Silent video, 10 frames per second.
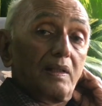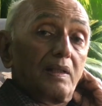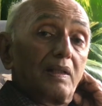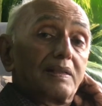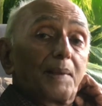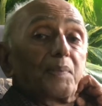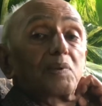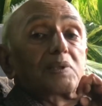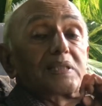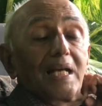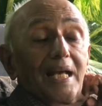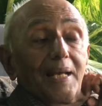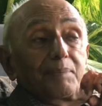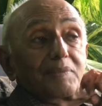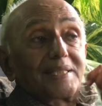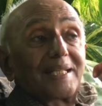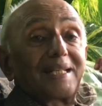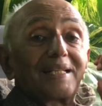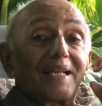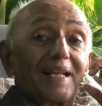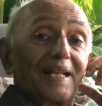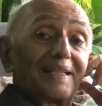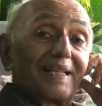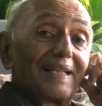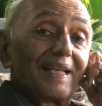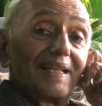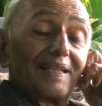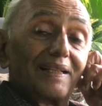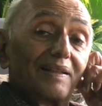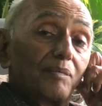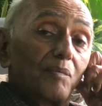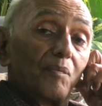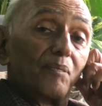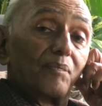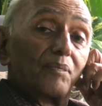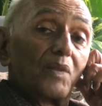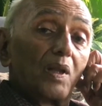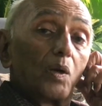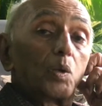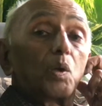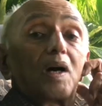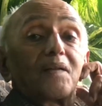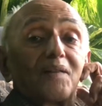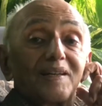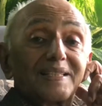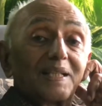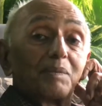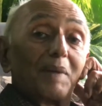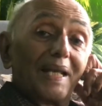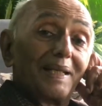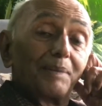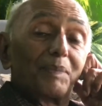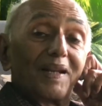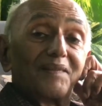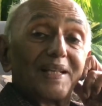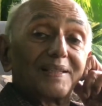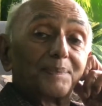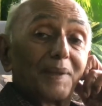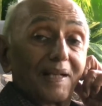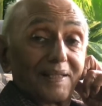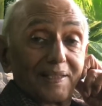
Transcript: Suppose I am sitting here and thinking who I was in my previous birth.